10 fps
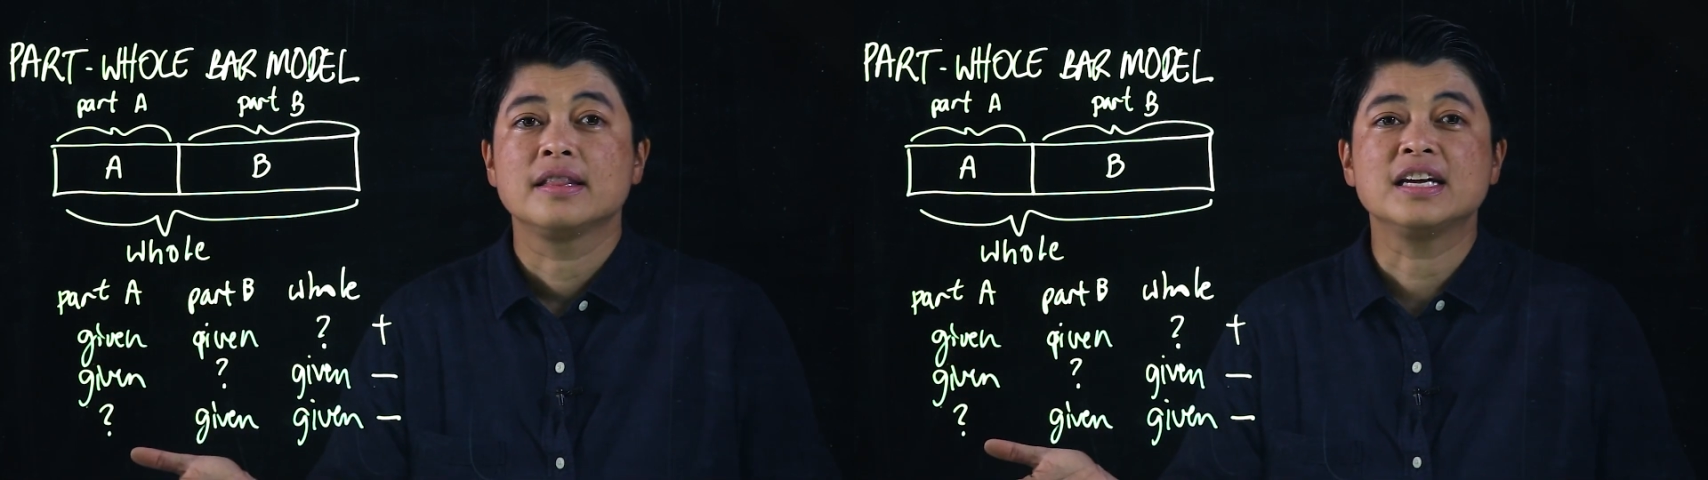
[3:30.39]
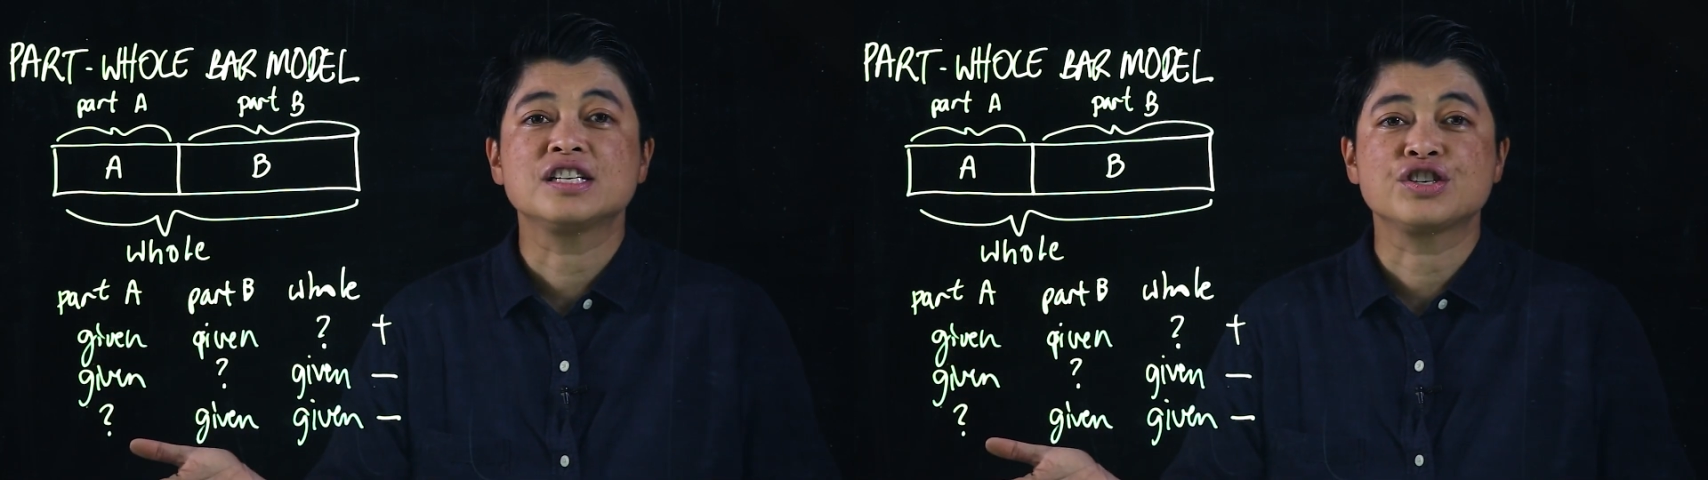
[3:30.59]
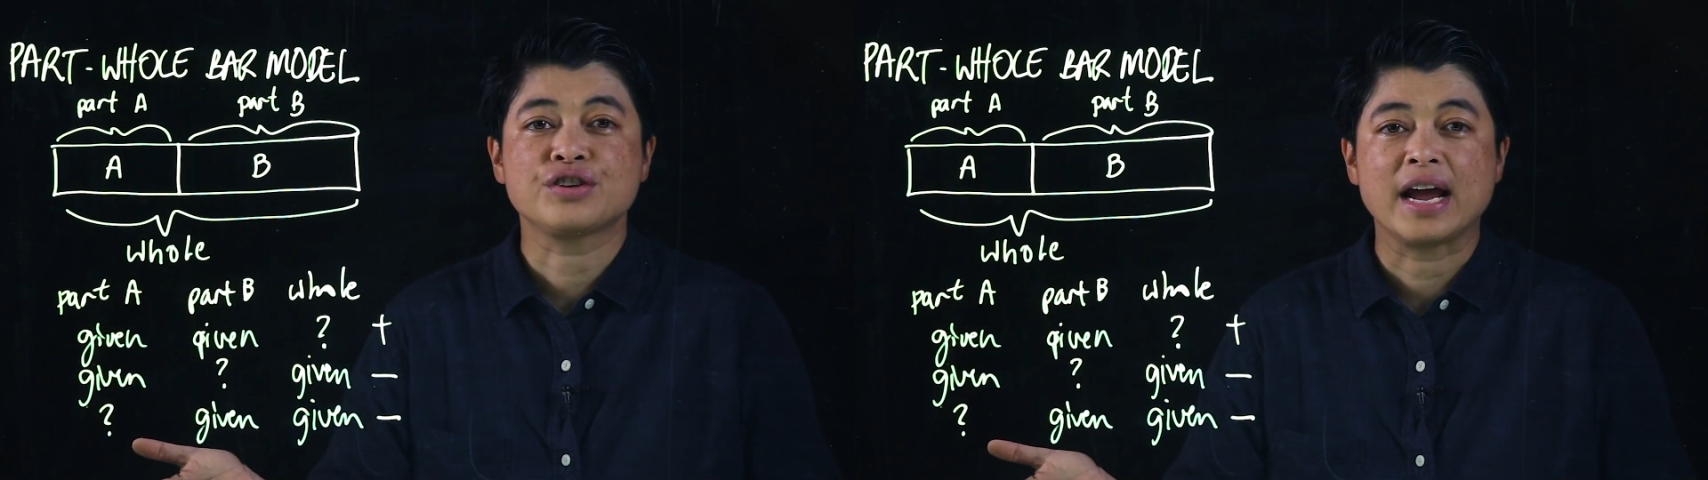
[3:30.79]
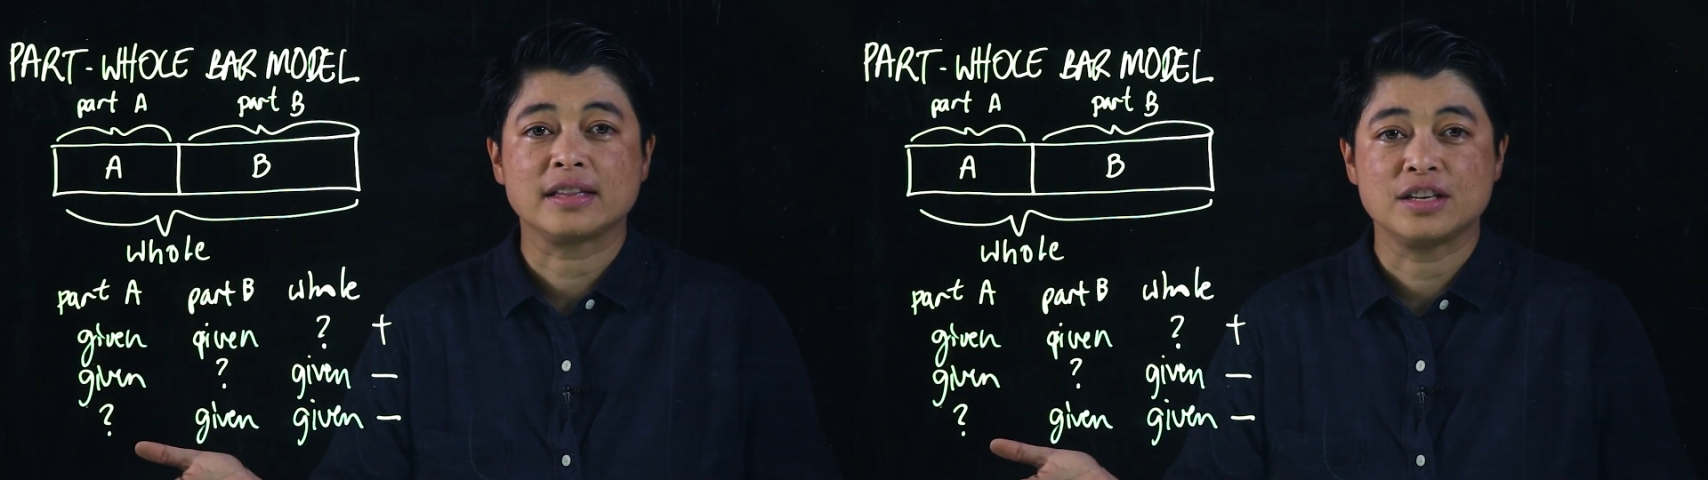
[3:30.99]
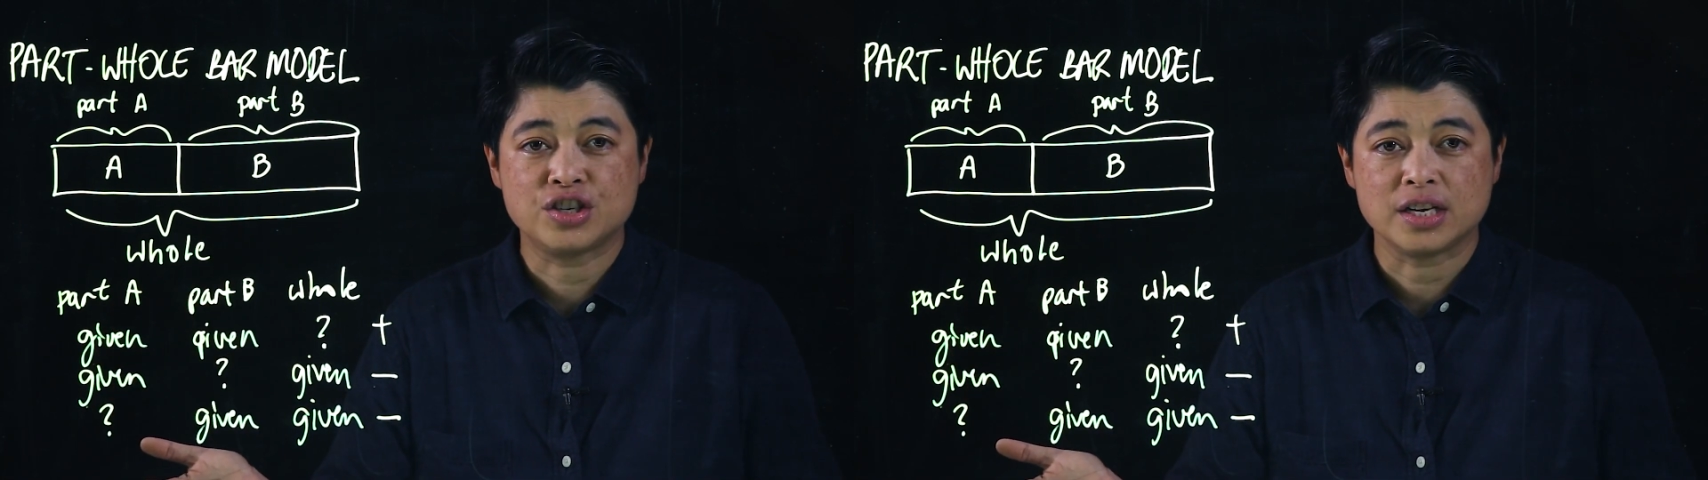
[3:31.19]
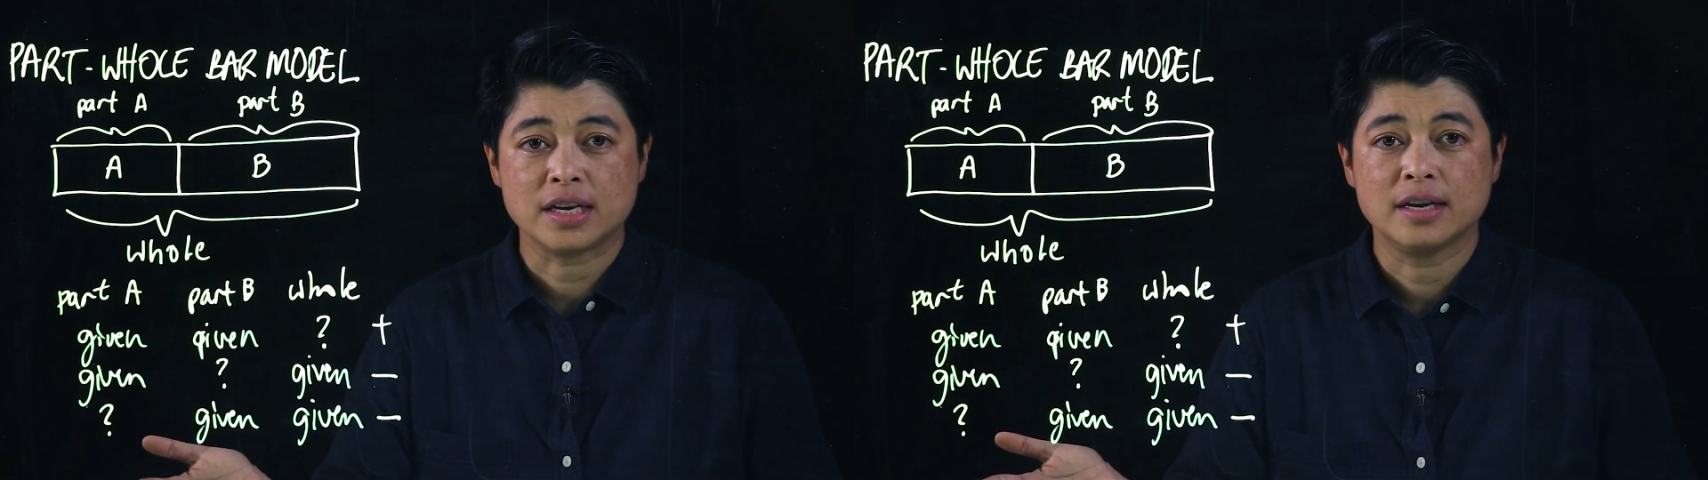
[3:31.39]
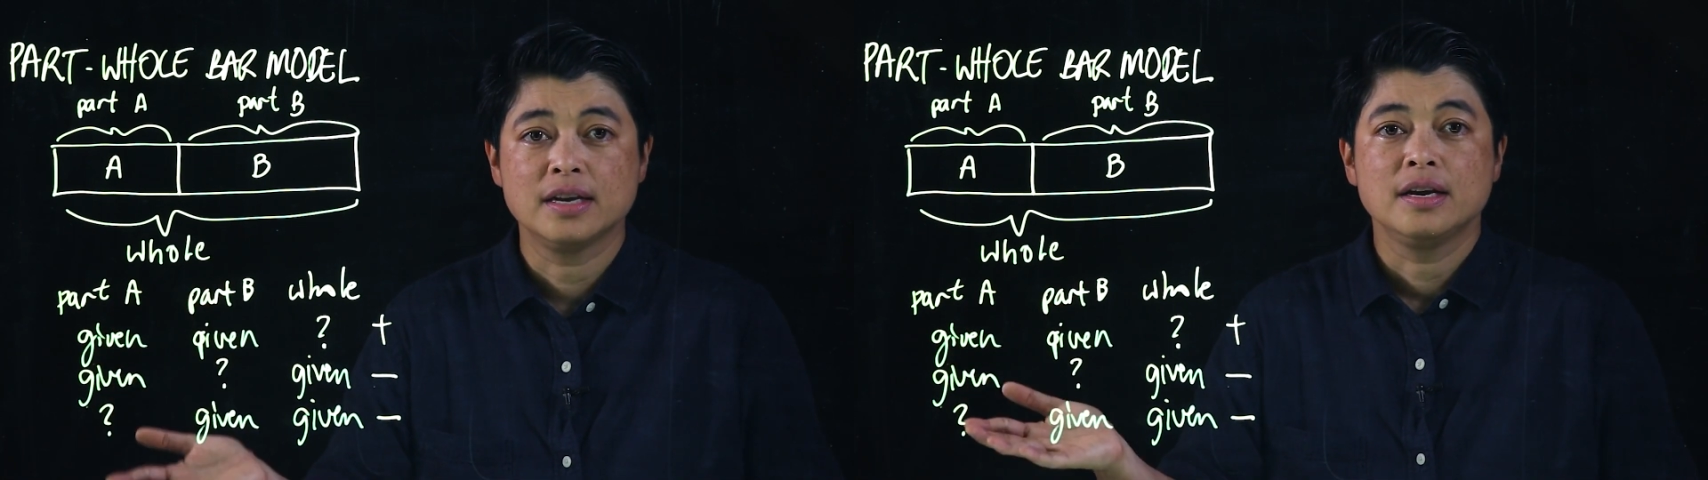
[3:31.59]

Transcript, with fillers: this strategy.